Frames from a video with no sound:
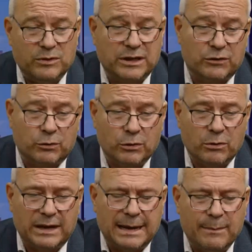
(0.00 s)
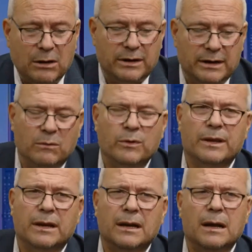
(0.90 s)
Trudeau came out and with
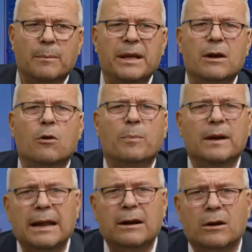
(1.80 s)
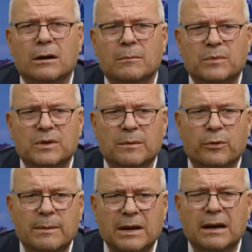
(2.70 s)
a big open letter to
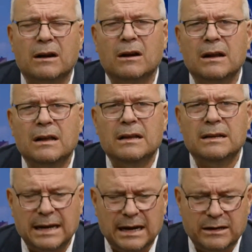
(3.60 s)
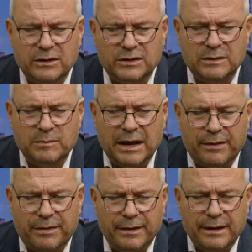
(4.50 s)
Premier Daniel
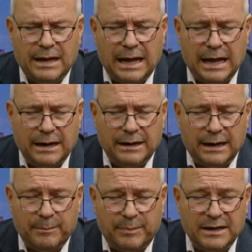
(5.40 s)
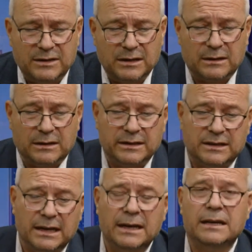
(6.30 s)
Smith and basically
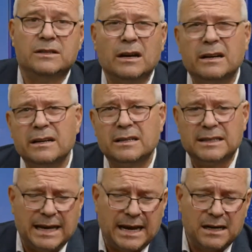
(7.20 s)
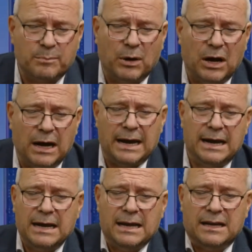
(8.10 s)
saying he's not going to stand
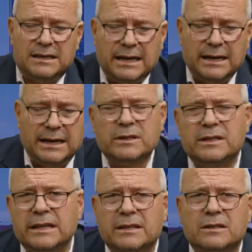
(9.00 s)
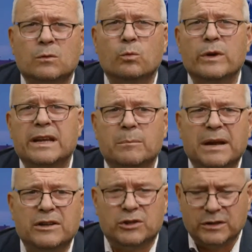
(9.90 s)
by as anyone seeks to weaken
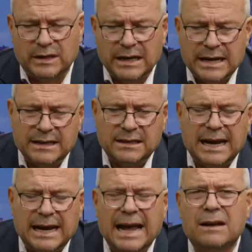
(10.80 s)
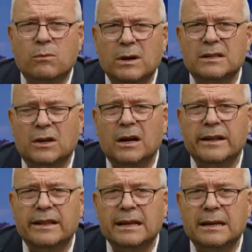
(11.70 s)
pensions. His attack was
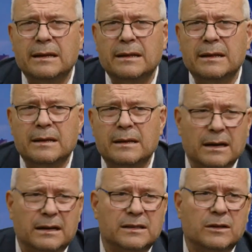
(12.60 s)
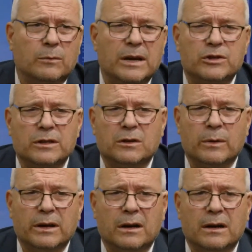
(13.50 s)
on the consideration that's
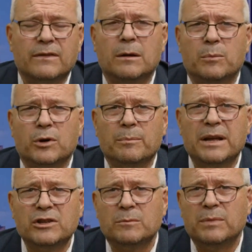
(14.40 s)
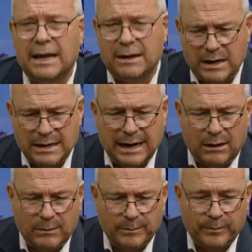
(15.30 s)
going on of an Alberta pension plan right
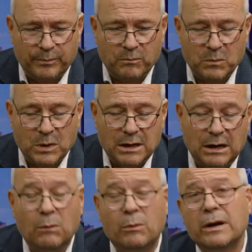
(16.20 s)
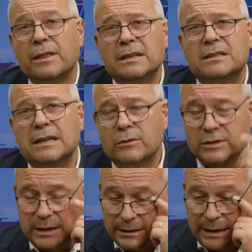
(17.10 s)
now. Now, one of the things that's
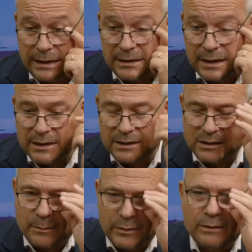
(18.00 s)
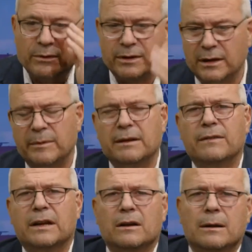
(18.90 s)
interesting is I guess somebody with a little bit of
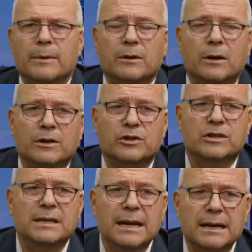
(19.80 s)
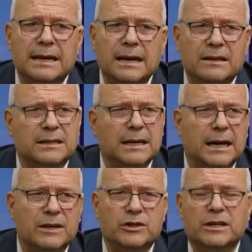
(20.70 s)
economic knowledge did get
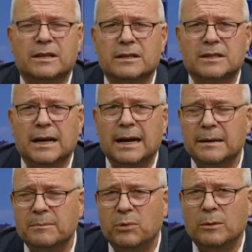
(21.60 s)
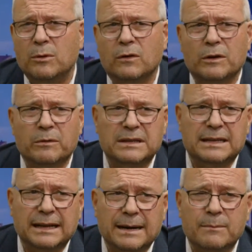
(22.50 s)
Justin aside and pull him over and
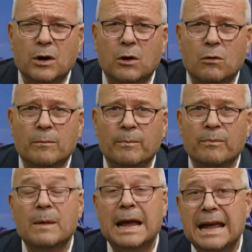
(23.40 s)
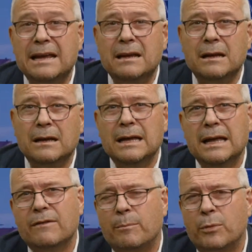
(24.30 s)
let him know, hey,
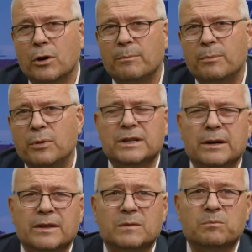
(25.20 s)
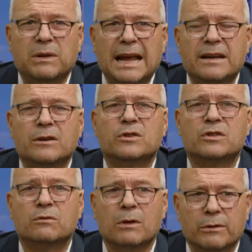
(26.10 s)
if Alberta pulls out of this plan, you're
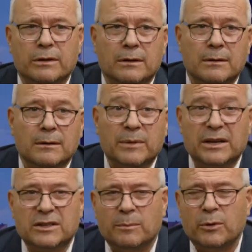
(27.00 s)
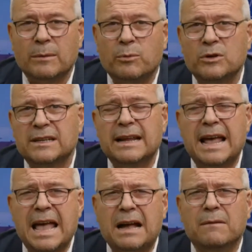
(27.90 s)
screwed. Because Alberta puts in a
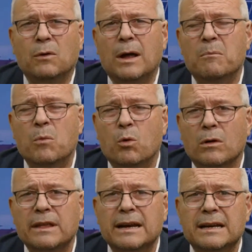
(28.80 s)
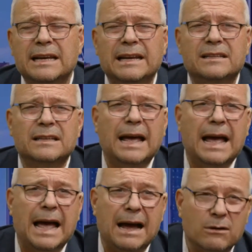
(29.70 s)
heck of a lot more than it takes
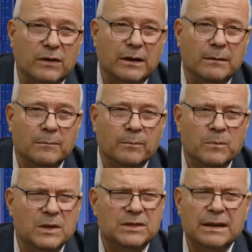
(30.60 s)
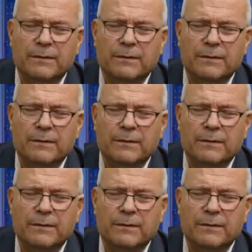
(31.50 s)
out of it. You see, if it